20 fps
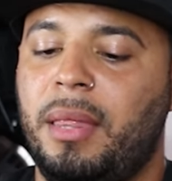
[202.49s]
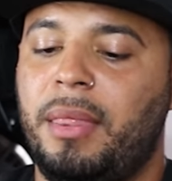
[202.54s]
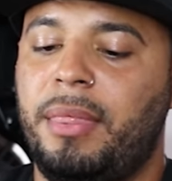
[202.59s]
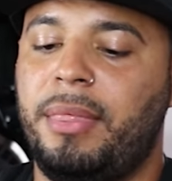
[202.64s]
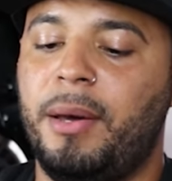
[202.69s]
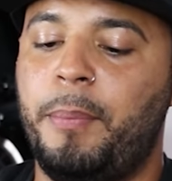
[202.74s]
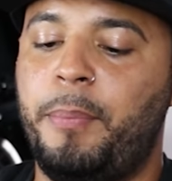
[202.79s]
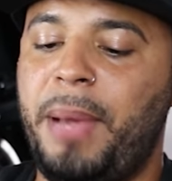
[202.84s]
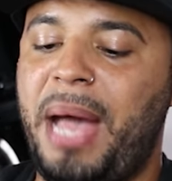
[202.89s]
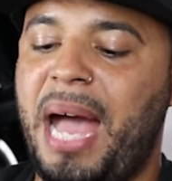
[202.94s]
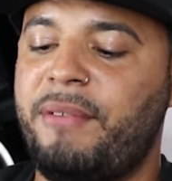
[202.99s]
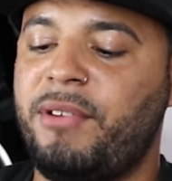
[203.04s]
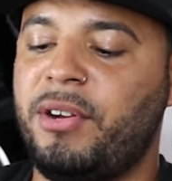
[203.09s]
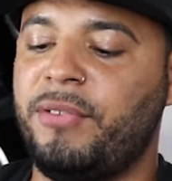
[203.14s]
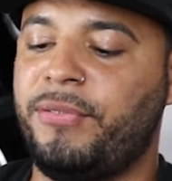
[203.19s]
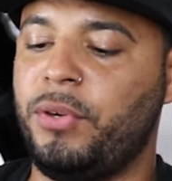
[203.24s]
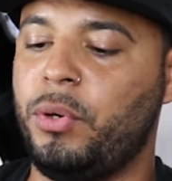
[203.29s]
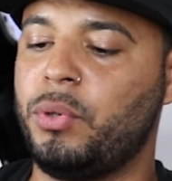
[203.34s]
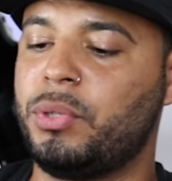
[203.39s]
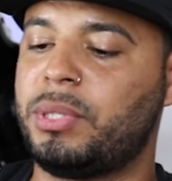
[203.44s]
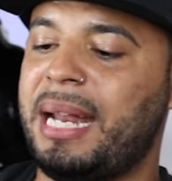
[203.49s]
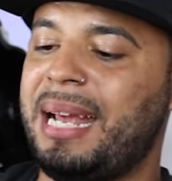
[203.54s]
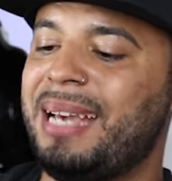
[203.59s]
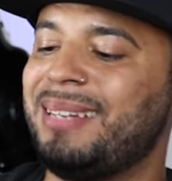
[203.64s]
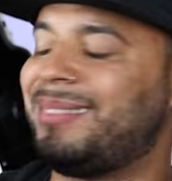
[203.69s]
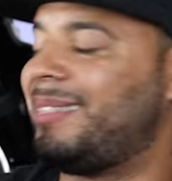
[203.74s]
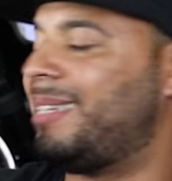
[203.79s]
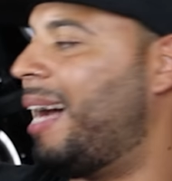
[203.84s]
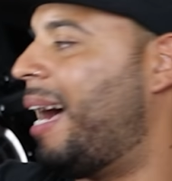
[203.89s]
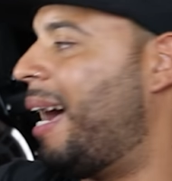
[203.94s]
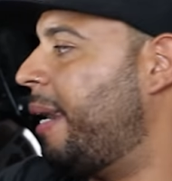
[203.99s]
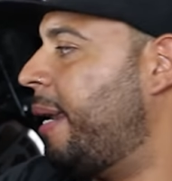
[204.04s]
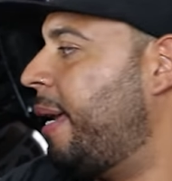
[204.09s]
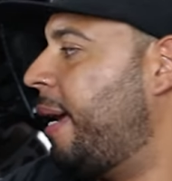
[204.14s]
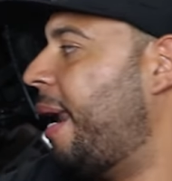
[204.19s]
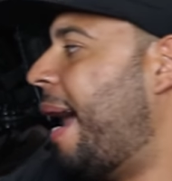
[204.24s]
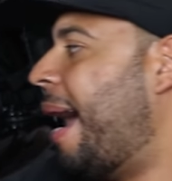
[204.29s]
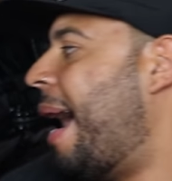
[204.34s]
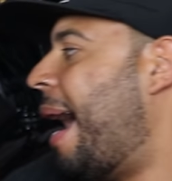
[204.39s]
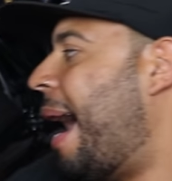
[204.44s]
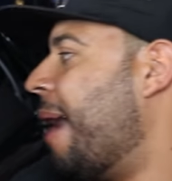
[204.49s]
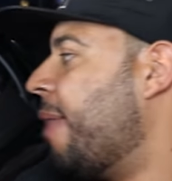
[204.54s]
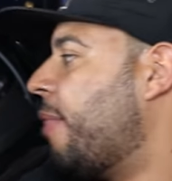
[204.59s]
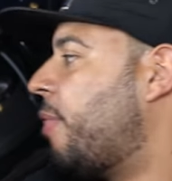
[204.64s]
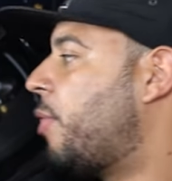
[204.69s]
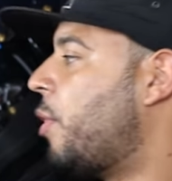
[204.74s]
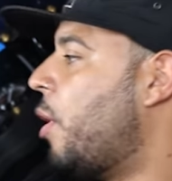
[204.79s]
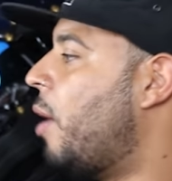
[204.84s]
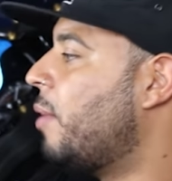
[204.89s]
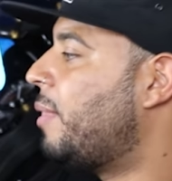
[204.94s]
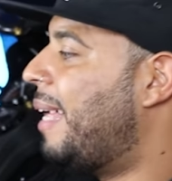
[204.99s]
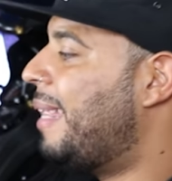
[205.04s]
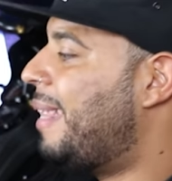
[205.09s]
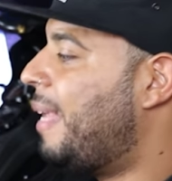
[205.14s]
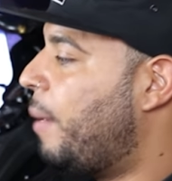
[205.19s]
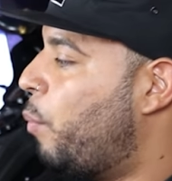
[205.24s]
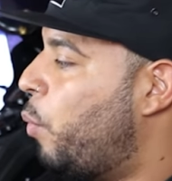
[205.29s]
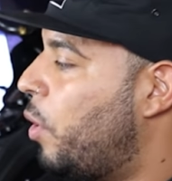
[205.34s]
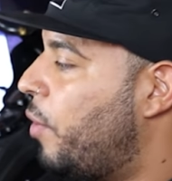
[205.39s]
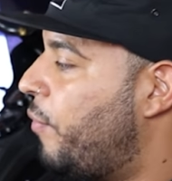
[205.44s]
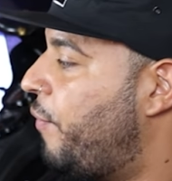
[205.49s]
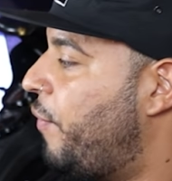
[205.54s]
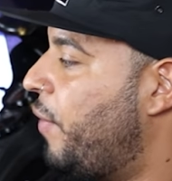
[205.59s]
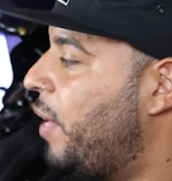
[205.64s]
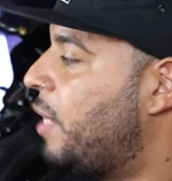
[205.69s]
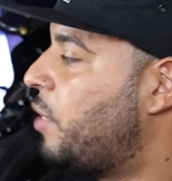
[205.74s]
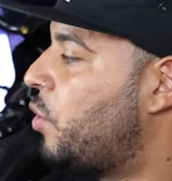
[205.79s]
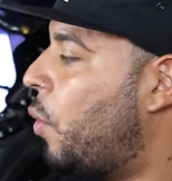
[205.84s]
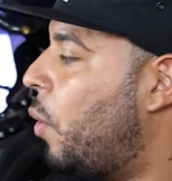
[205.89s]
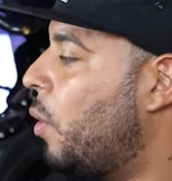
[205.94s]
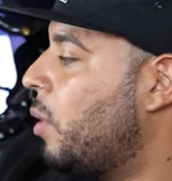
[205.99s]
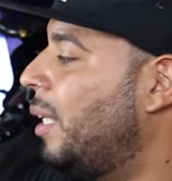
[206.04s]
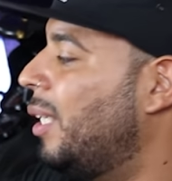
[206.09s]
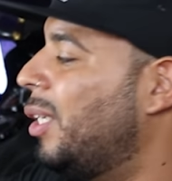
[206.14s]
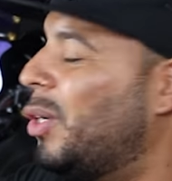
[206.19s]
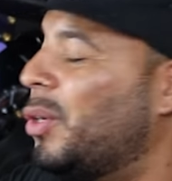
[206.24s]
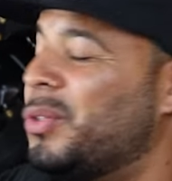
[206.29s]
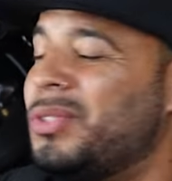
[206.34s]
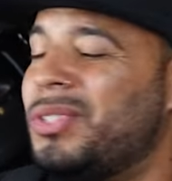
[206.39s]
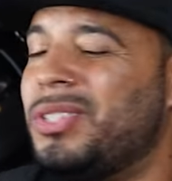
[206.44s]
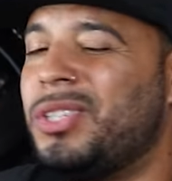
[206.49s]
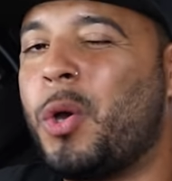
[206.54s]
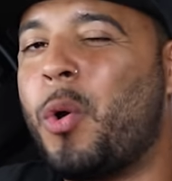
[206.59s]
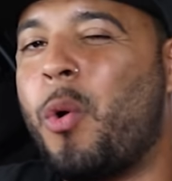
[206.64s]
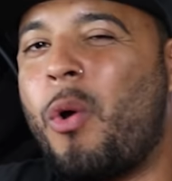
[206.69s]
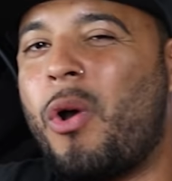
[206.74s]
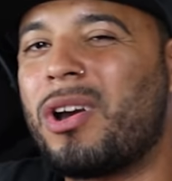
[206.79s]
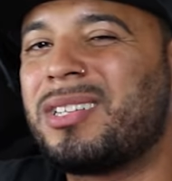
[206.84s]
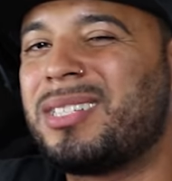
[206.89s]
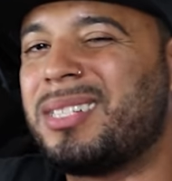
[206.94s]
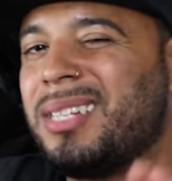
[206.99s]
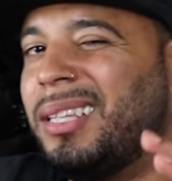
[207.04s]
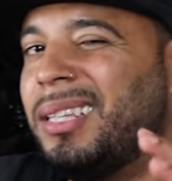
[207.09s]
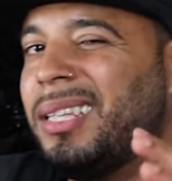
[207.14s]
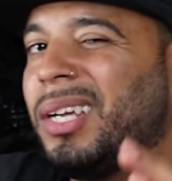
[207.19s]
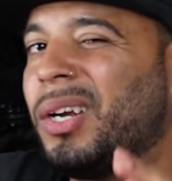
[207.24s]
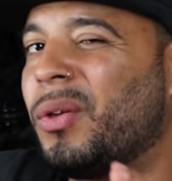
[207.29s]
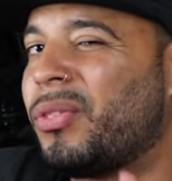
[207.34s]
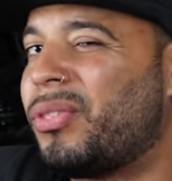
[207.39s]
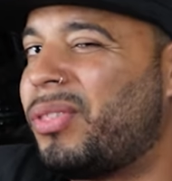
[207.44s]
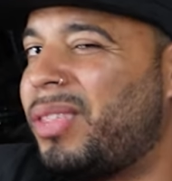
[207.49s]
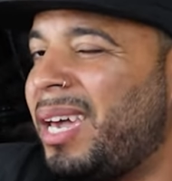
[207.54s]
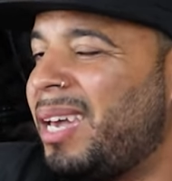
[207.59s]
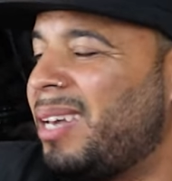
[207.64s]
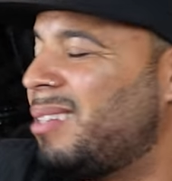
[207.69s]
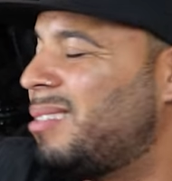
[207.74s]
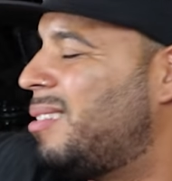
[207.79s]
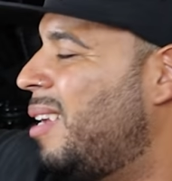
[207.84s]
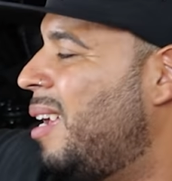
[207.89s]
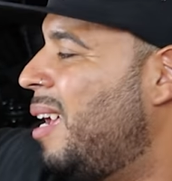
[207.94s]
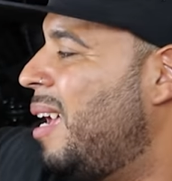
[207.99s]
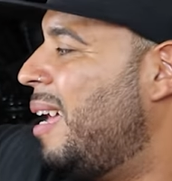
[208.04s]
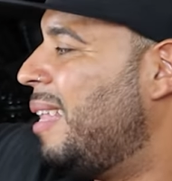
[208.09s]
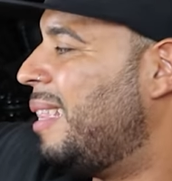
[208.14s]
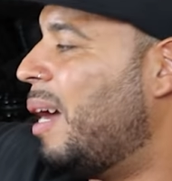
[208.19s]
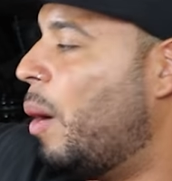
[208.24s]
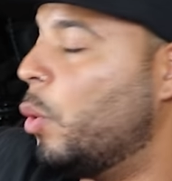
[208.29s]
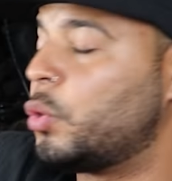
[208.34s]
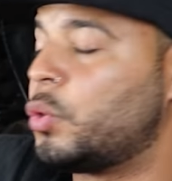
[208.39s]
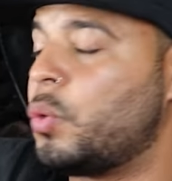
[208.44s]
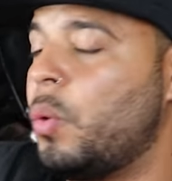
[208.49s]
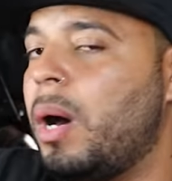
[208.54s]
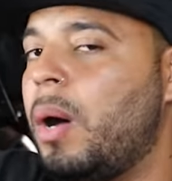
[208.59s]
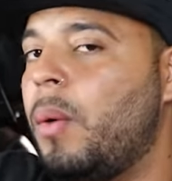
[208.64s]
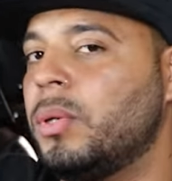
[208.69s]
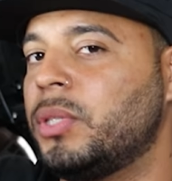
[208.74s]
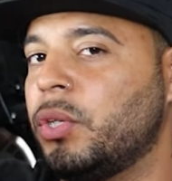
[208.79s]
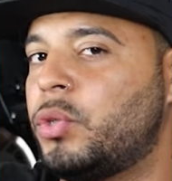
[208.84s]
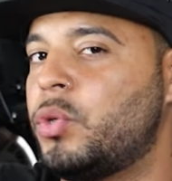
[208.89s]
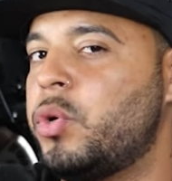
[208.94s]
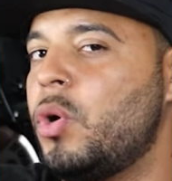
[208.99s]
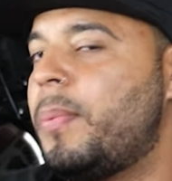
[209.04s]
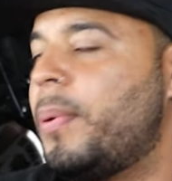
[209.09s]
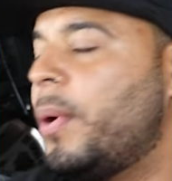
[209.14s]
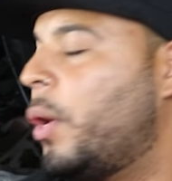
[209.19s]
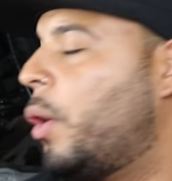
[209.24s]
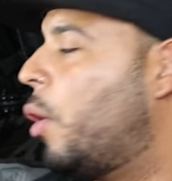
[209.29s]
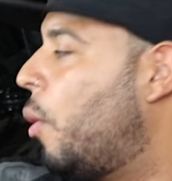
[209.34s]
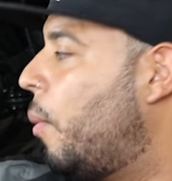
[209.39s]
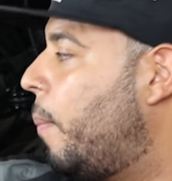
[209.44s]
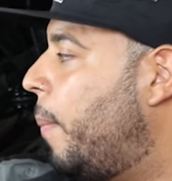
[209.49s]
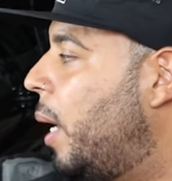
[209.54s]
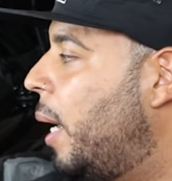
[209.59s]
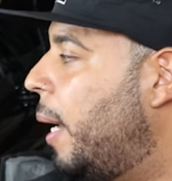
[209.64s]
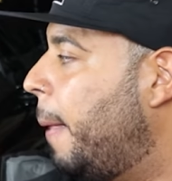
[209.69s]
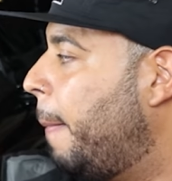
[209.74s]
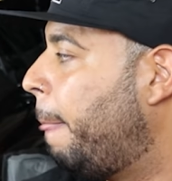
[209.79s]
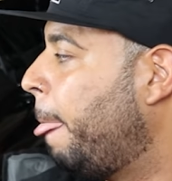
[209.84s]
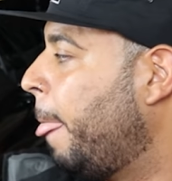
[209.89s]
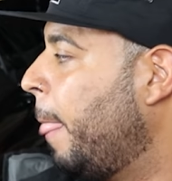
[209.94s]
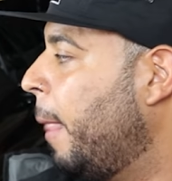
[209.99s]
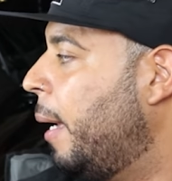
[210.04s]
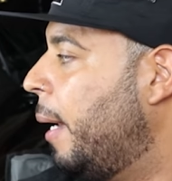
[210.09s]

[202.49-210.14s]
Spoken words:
the bad reviews that it's gotten, I thought that they would fix all the little quirks and little things that was going on with the 2.0, but